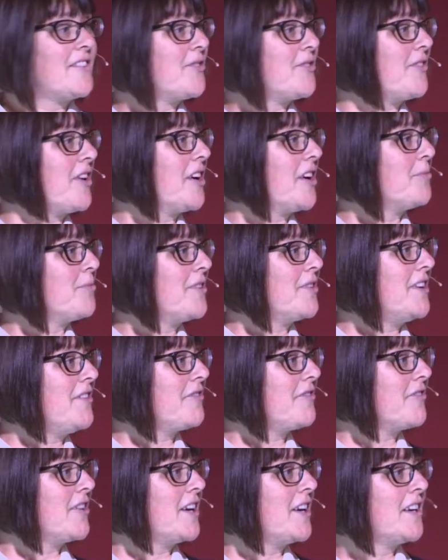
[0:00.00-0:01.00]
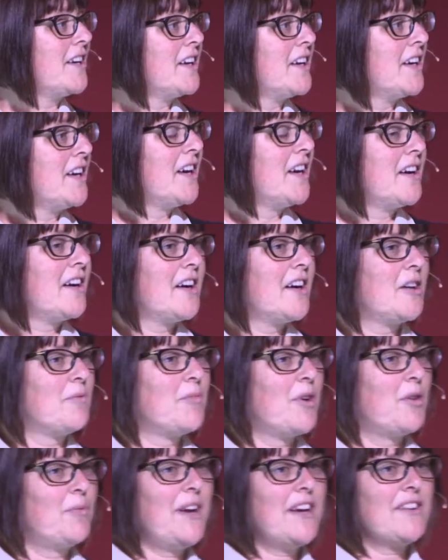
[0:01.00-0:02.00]
for home delivery.
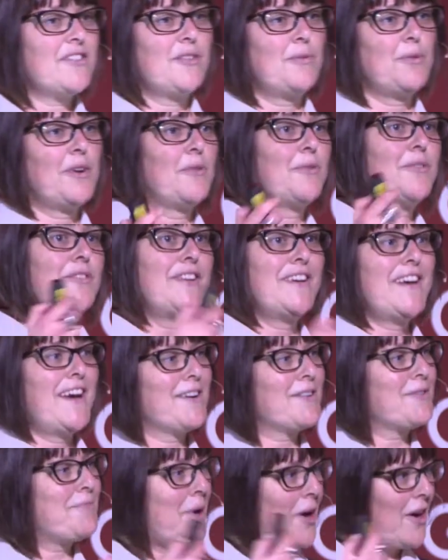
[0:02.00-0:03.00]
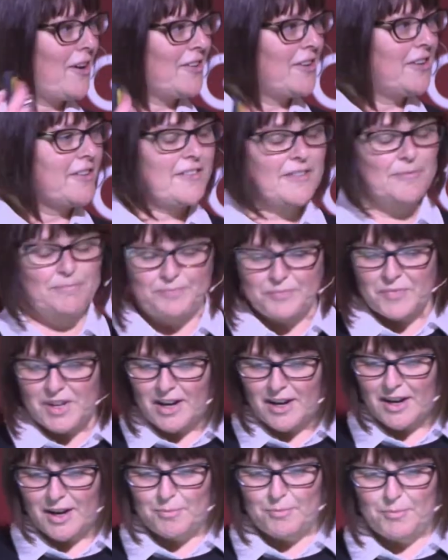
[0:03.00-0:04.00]
And we actually worked with CX partners,
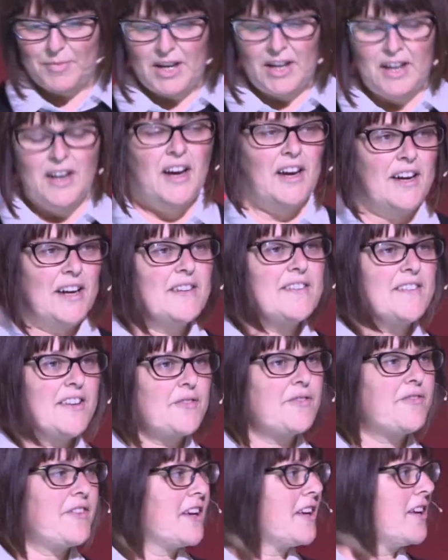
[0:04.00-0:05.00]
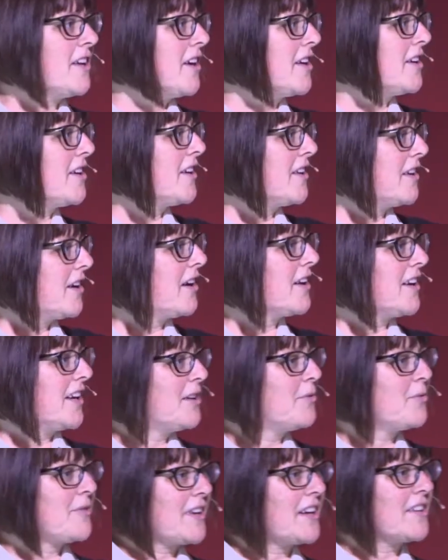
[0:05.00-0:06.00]
and it did feel earlier like
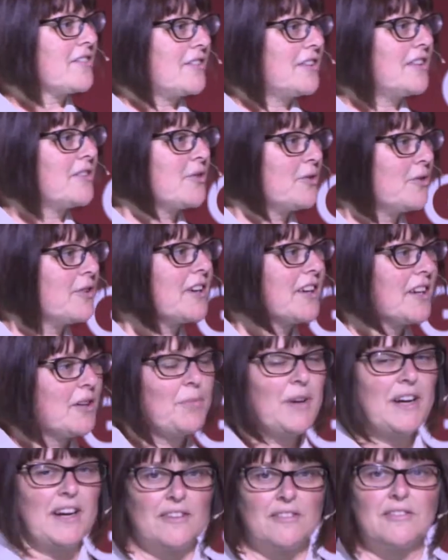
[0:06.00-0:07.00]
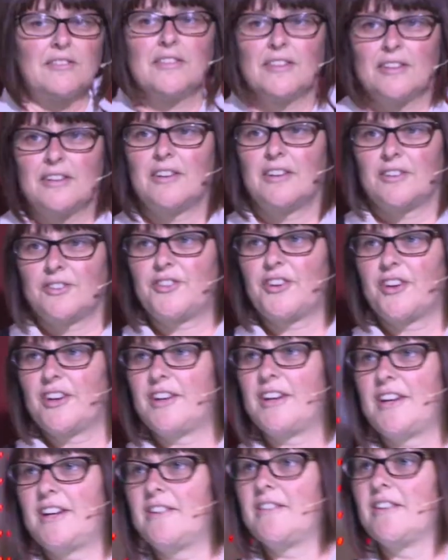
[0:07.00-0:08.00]
he was actually talking about our
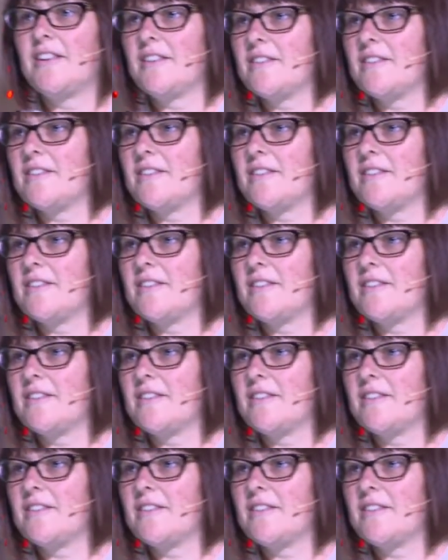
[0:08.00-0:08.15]
journey as